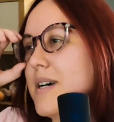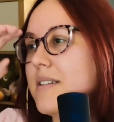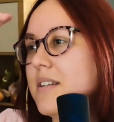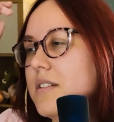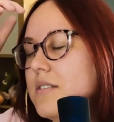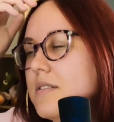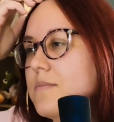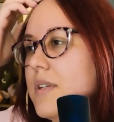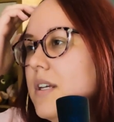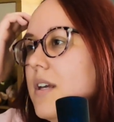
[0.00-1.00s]
but it's
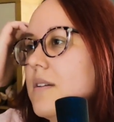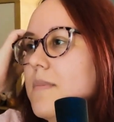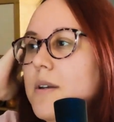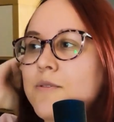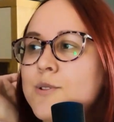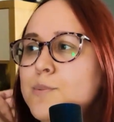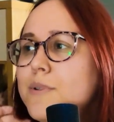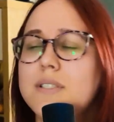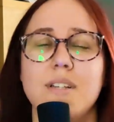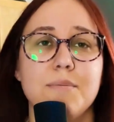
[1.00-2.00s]
just me and my
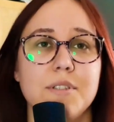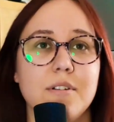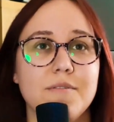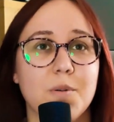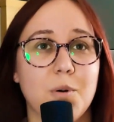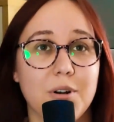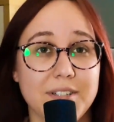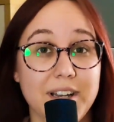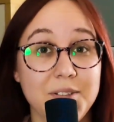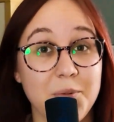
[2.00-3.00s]
weird perception of the
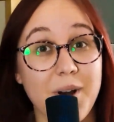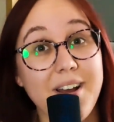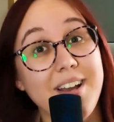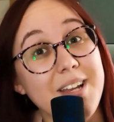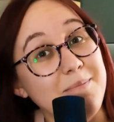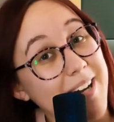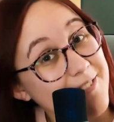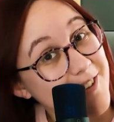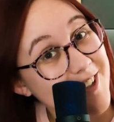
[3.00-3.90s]
world. Anyway, bye